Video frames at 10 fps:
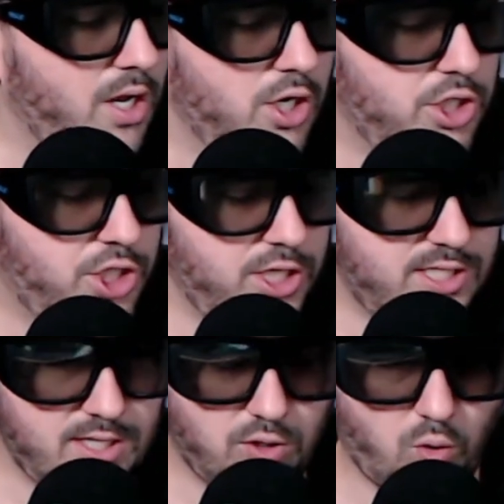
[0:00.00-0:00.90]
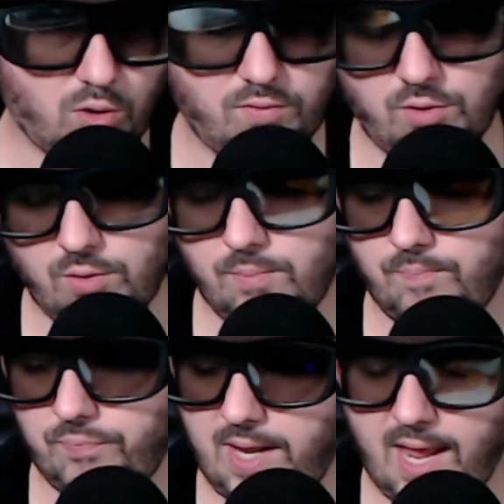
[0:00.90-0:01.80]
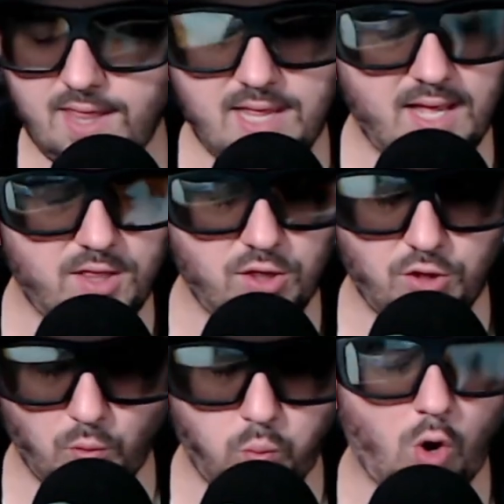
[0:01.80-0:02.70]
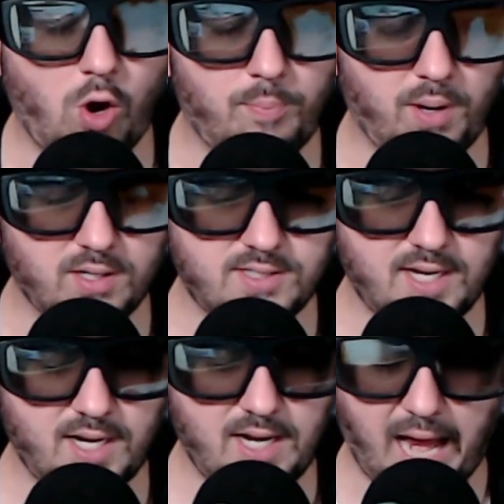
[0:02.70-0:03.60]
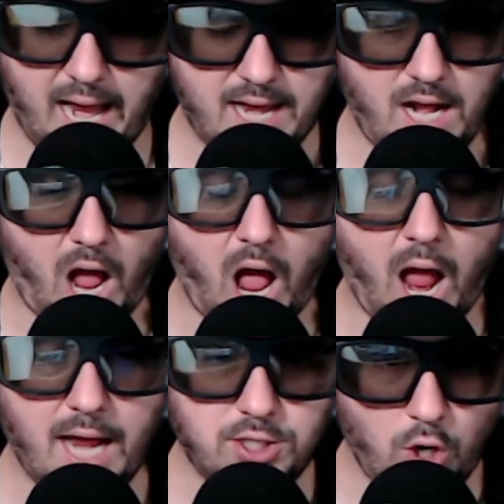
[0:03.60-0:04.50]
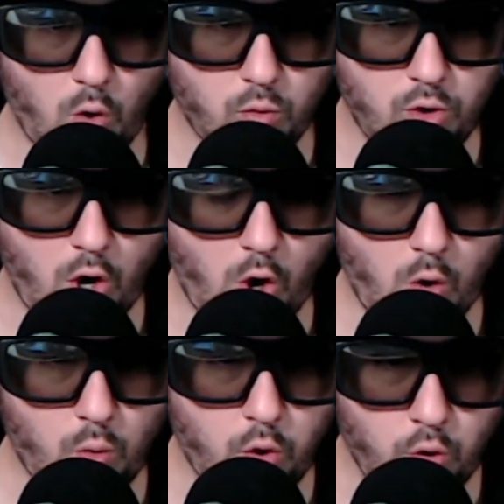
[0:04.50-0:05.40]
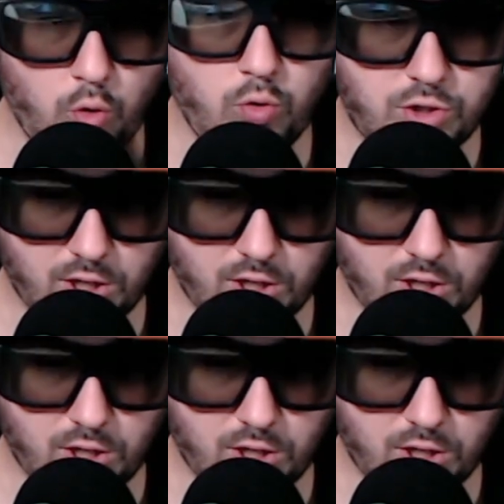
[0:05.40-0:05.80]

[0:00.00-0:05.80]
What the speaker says: She's in the courtroom and then the wall busts in. And I don't know who's the